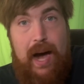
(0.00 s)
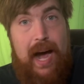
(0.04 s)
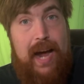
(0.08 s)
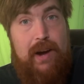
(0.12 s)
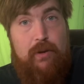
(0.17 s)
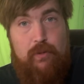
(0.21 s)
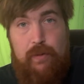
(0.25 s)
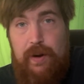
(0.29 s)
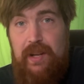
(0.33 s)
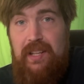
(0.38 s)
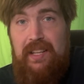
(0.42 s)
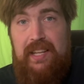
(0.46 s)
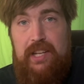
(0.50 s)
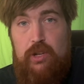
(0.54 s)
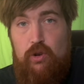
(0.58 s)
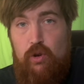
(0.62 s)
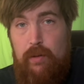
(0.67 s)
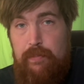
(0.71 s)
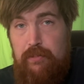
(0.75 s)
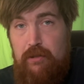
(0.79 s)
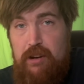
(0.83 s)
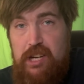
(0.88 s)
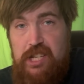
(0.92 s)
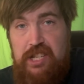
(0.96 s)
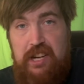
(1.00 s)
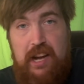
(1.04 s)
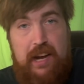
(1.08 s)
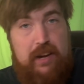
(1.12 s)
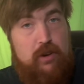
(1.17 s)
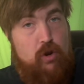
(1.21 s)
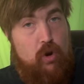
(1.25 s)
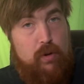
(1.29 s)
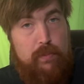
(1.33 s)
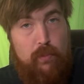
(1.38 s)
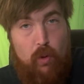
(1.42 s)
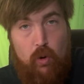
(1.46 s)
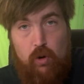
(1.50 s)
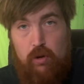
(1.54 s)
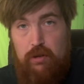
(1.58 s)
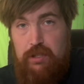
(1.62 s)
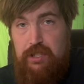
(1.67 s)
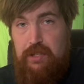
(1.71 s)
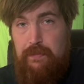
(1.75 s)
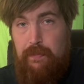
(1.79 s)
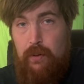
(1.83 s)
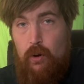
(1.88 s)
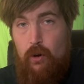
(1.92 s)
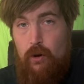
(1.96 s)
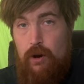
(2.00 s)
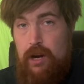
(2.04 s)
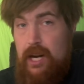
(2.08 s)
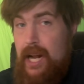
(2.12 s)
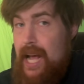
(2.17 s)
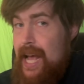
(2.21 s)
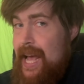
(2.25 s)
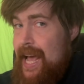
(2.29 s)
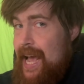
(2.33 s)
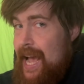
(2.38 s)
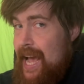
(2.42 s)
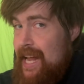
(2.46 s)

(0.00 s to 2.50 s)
I really do appreciate your moral support,